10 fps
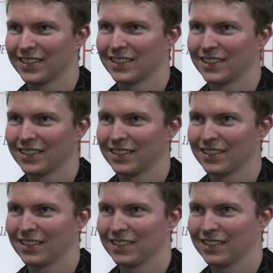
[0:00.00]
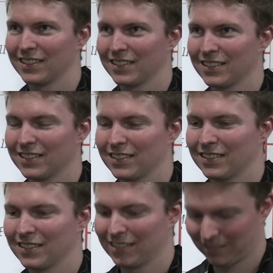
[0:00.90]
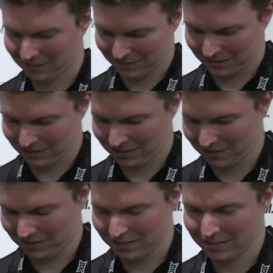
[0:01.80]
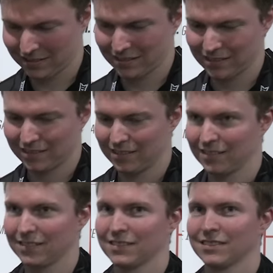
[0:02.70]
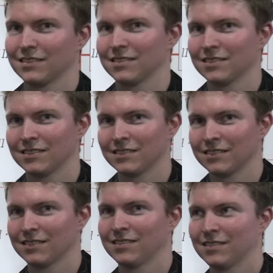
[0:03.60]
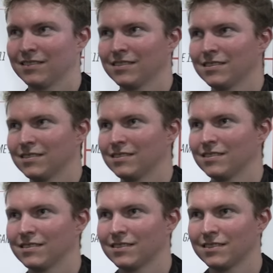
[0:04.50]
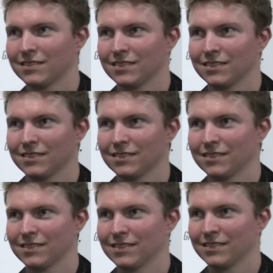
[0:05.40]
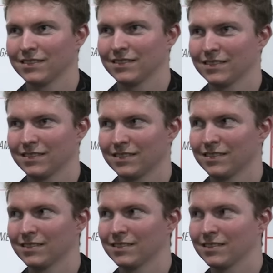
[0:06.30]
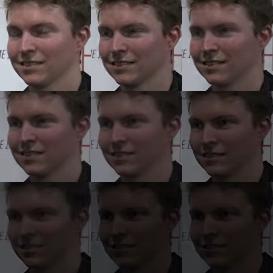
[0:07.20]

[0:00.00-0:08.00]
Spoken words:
(not speaking)